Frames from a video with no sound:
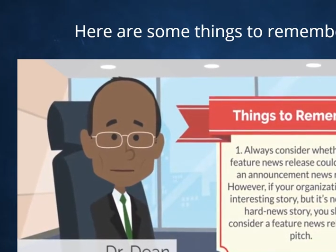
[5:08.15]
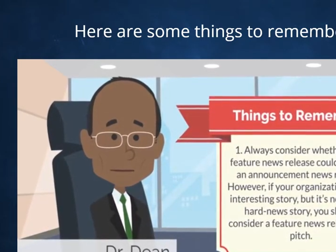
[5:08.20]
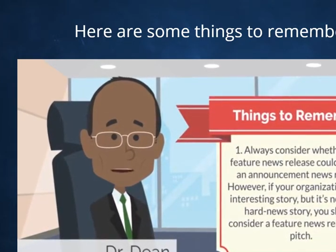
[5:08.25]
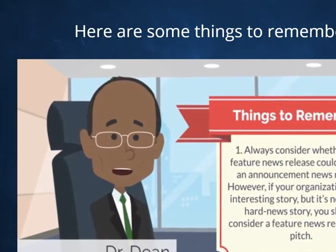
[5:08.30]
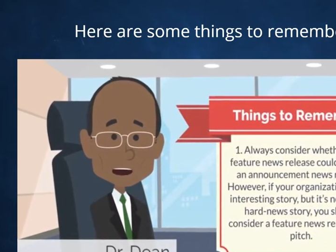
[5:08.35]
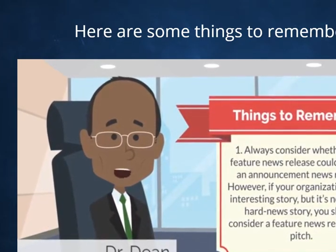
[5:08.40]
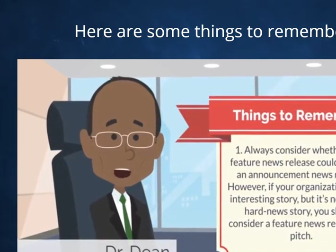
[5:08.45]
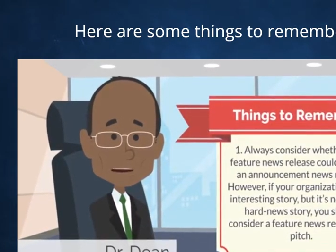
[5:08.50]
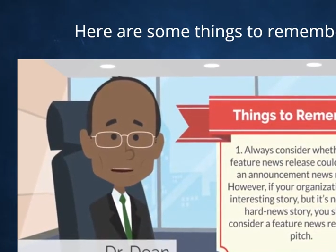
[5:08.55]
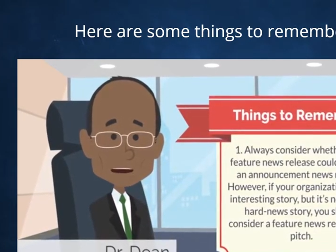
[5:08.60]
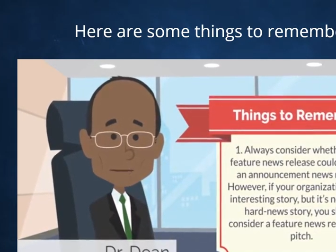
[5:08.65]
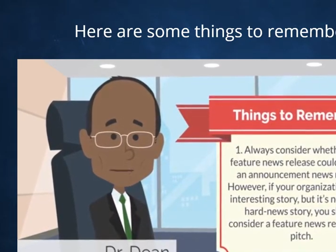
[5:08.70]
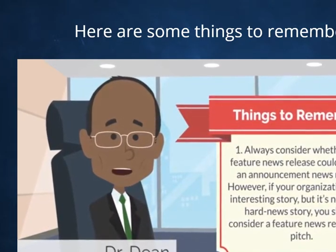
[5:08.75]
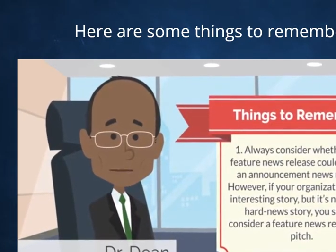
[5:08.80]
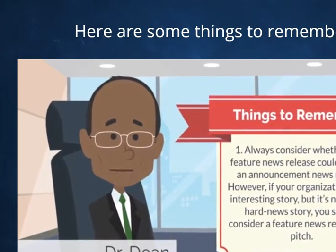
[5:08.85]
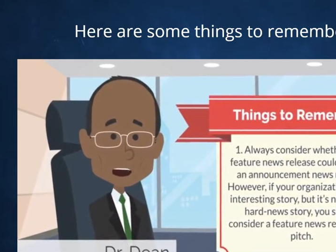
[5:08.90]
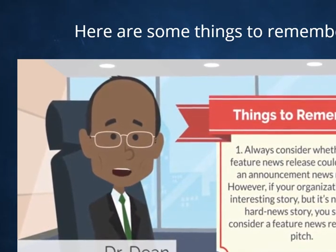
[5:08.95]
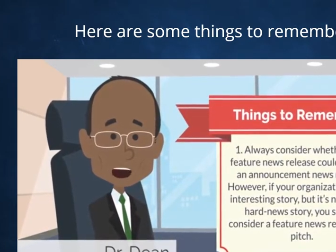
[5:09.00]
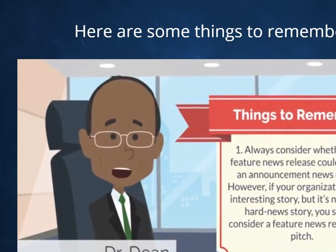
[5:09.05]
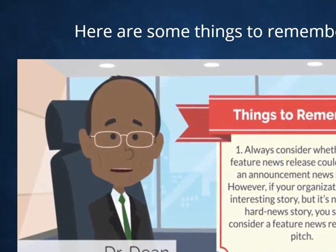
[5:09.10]
However, if
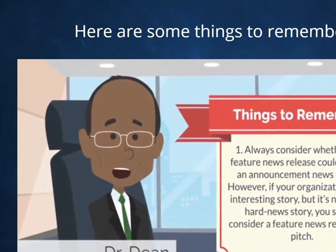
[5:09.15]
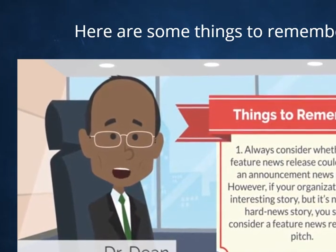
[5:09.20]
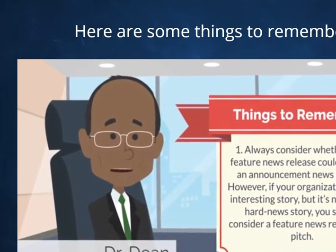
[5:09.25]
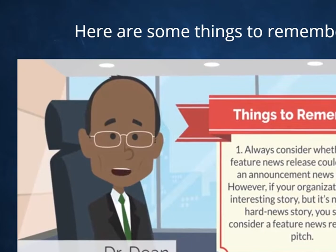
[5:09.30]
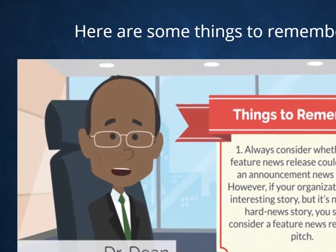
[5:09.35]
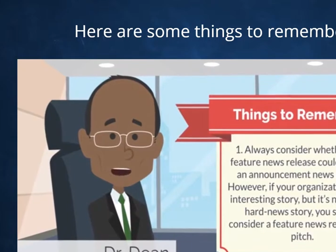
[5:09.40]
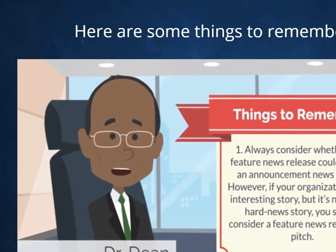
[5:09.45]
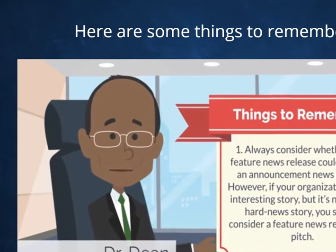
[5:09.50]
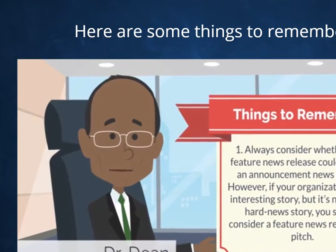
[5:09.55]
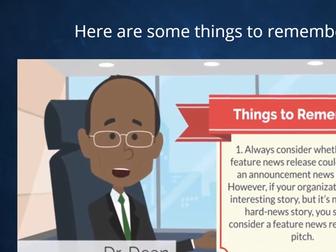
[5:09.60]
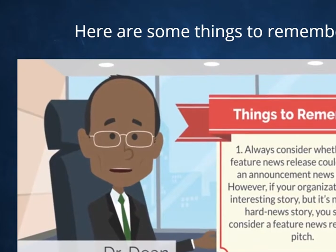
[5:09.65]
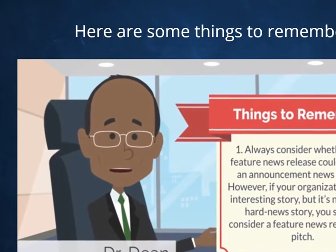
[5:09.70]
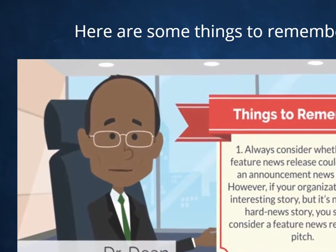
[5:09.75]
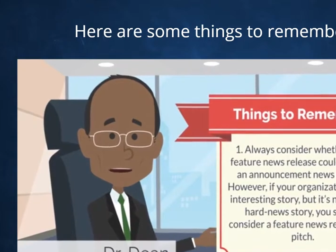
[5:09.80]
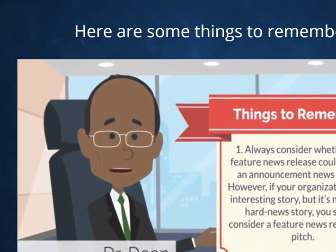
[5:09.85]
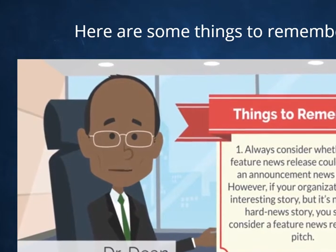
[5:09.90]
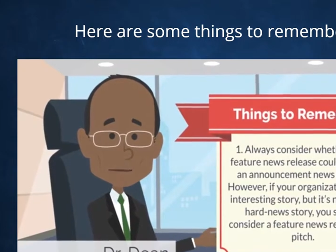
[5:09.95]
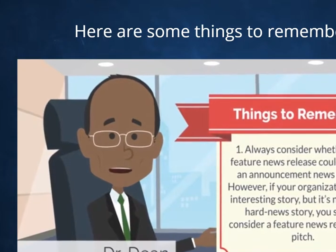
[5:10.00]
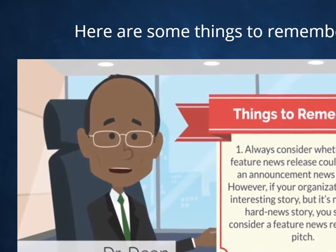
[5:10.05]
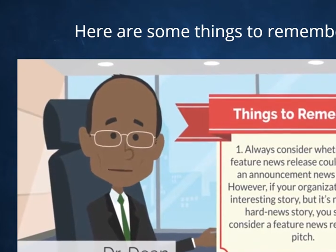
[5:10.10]
your
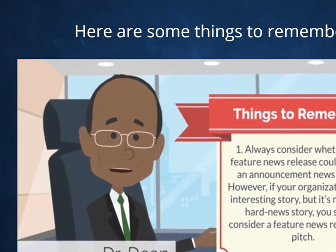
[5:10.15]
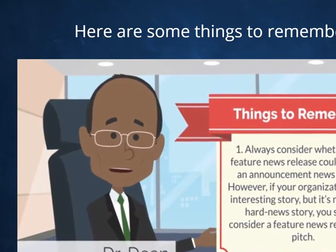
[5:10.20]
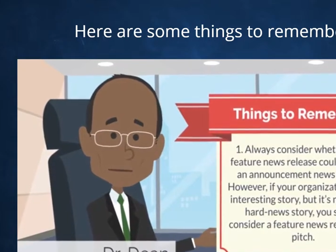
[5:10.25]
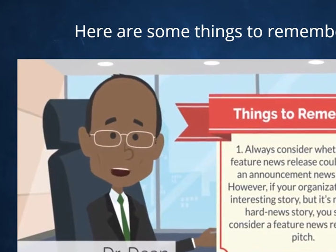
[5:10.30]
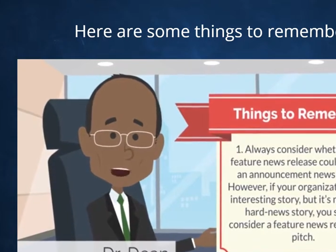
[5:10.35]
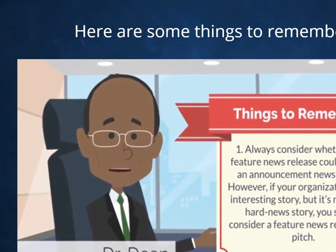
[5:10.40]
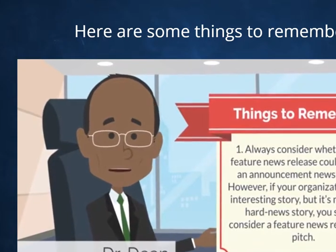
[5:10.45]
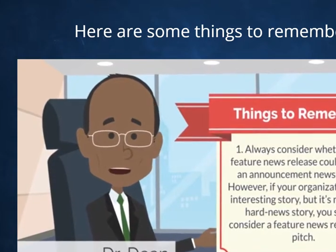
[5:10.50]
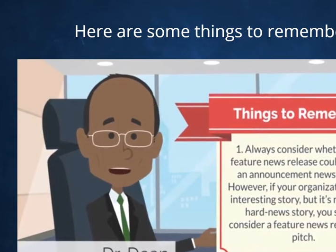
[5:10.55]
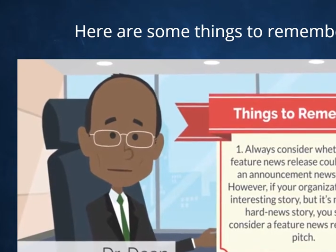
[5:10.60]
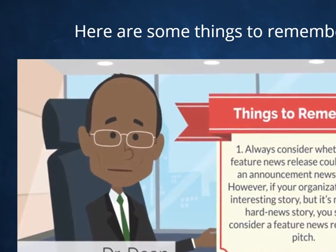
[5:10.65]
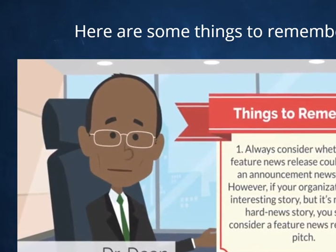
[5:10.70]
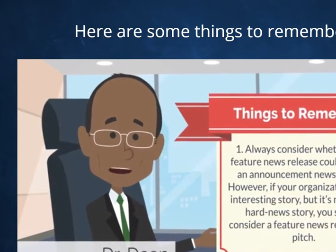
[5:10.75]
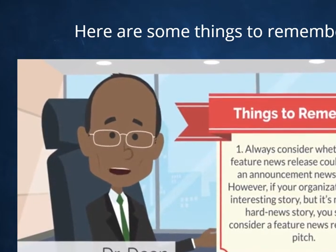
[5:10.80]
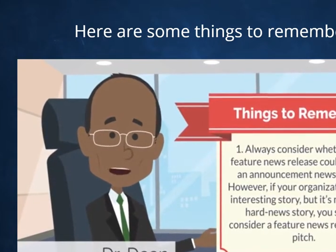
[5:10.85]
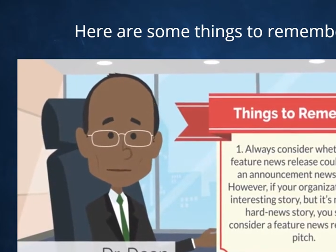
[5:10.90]
organization has an interesting